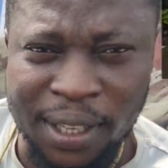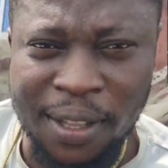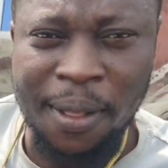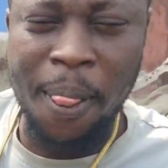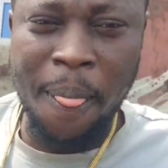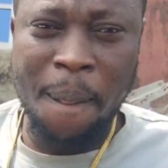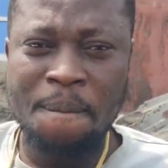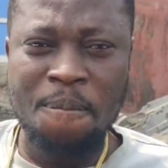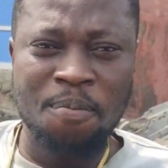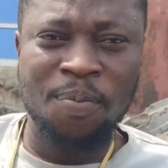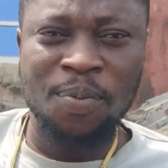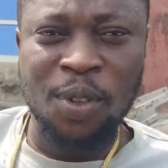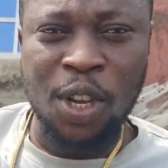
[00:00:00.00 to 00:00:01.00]
me.
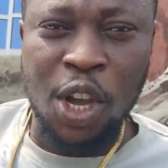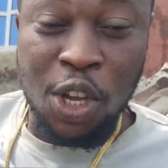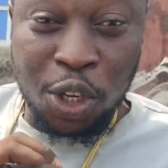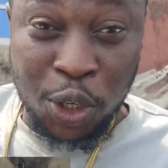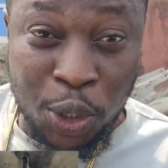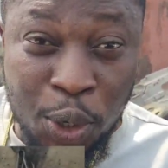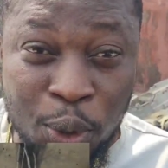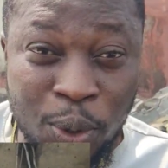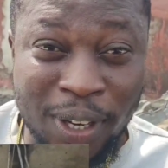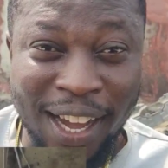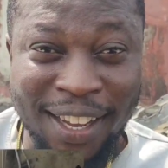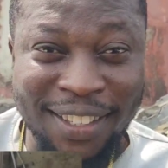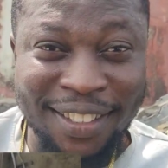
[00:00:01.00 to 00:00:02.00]
Do you
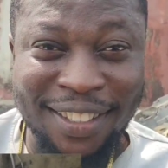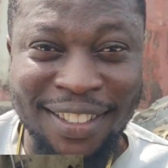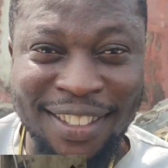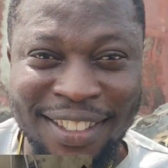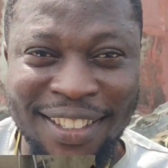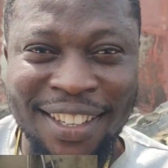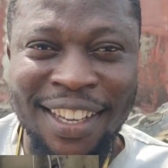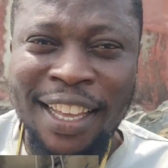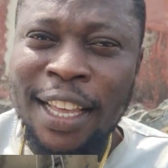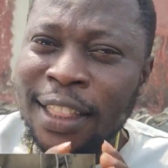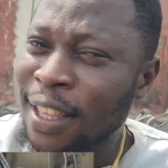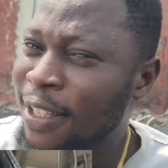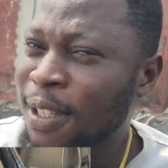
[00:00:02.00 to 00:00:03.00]
know that
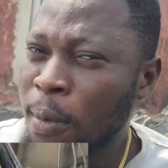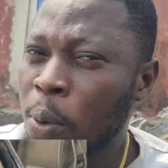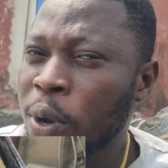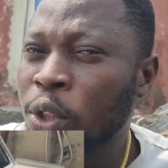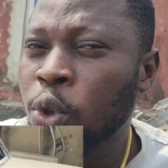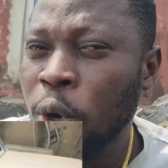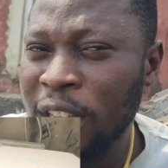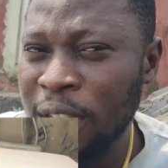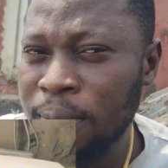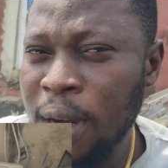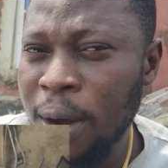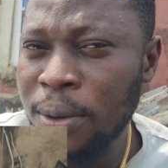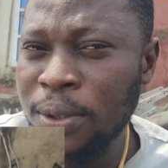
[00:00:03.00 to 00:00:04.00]
this man we are talking
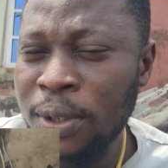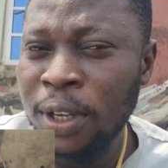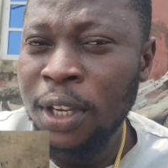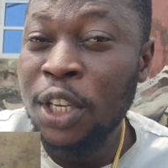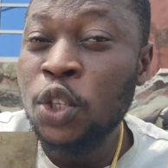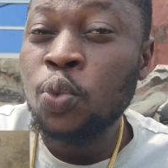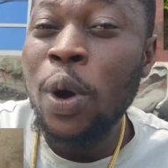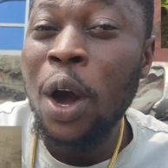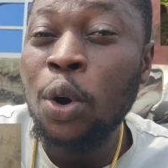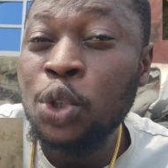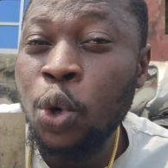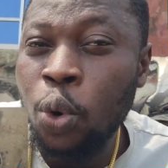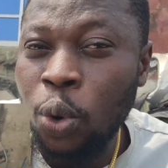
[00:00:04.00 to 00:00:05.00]
about is
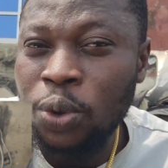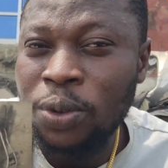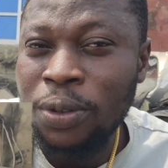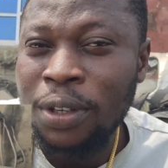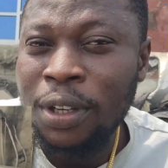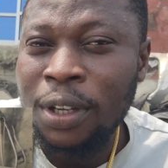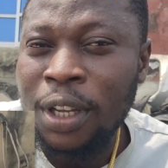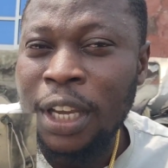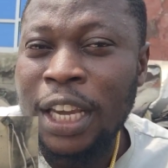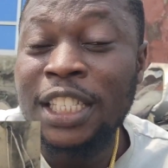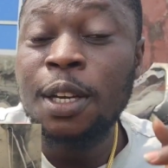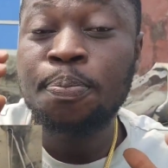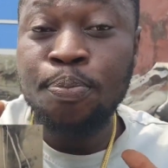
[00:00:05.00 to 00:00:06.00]
well known?
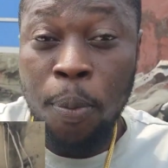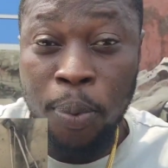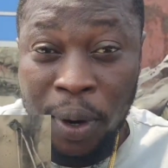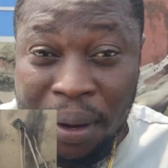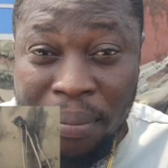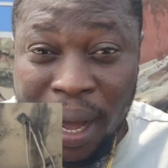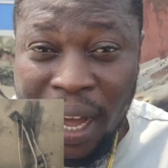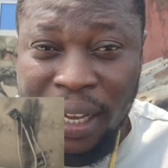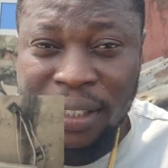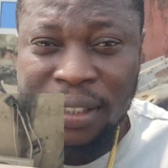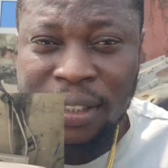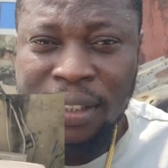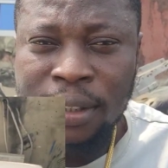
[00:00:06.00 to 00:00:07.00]
He's a popular
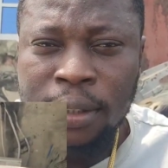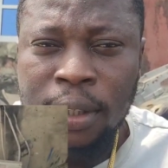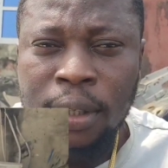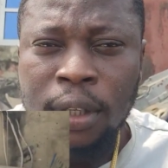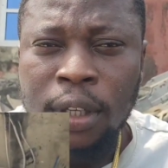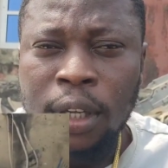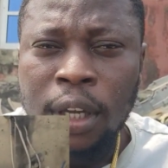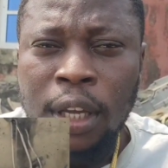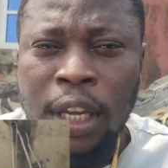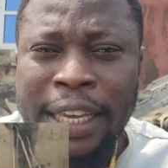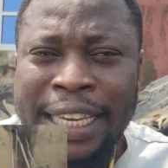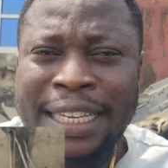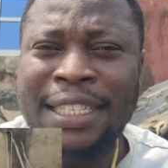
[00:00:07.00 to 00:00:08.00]
man.
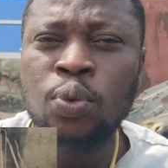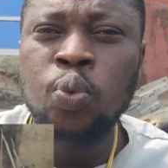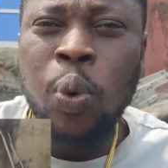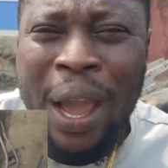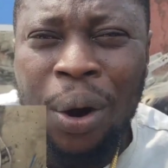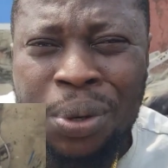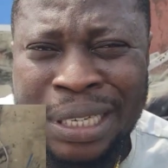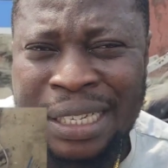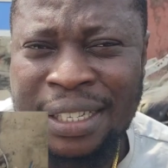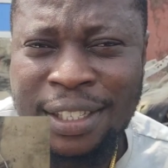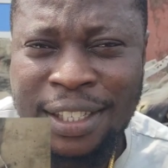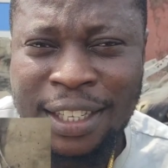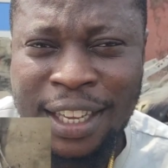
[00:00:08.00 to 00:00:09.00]
He's
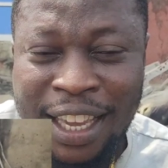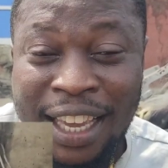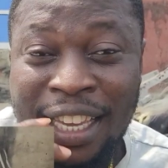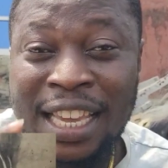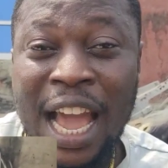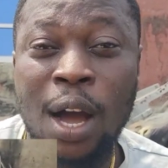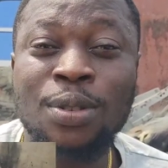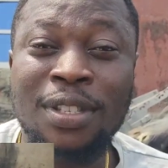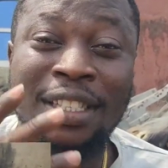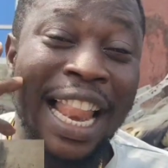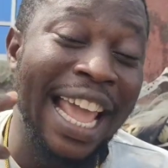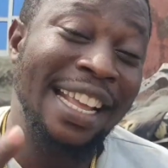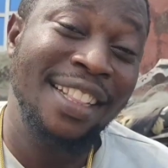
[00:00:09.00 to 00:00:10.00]
wealthy. He
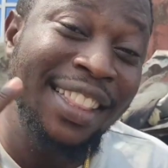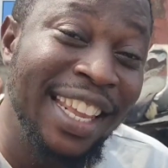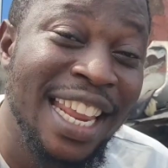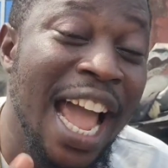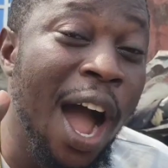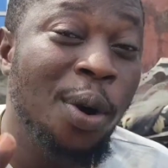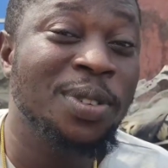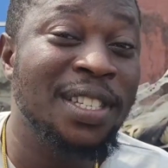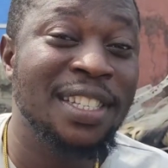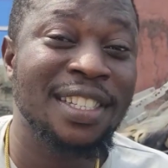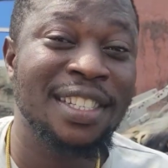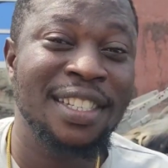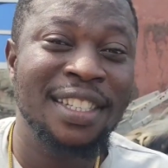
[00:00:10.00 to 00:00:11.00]
has like three
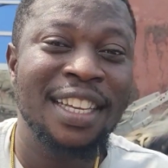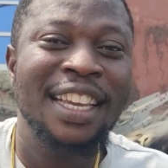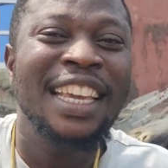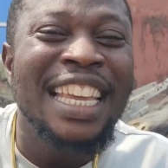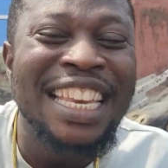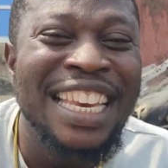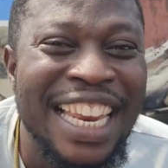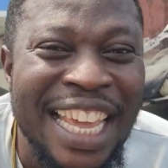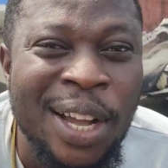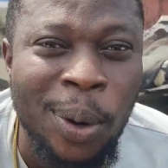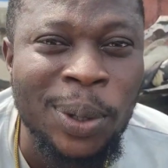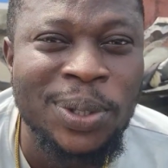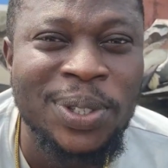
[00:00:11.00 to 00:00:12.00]
houses in
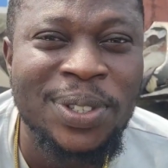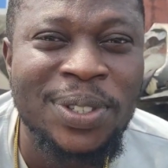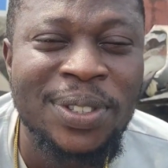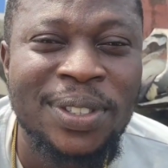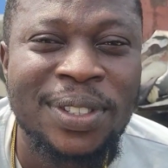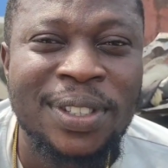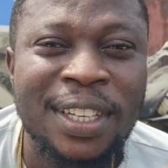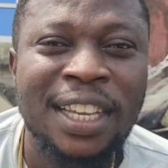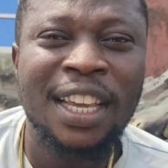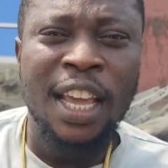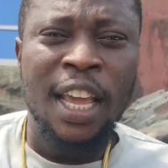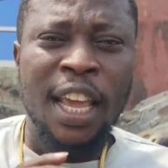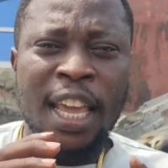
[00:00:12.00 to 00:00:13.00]
Lagos.
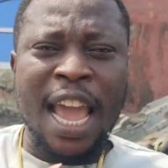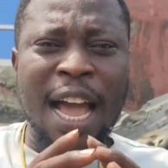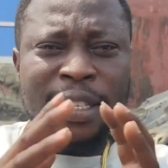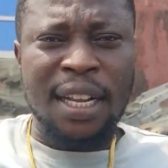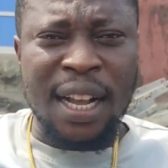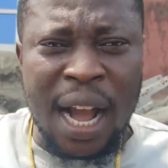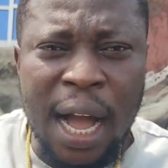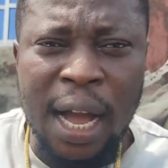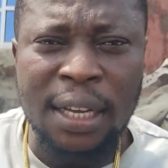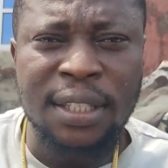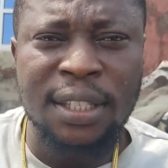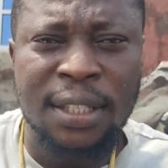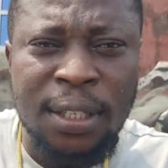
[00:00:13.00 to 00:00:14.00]
He has
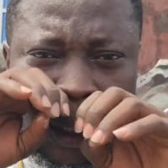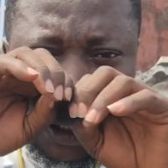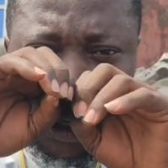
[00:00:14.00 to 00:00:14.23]
cars.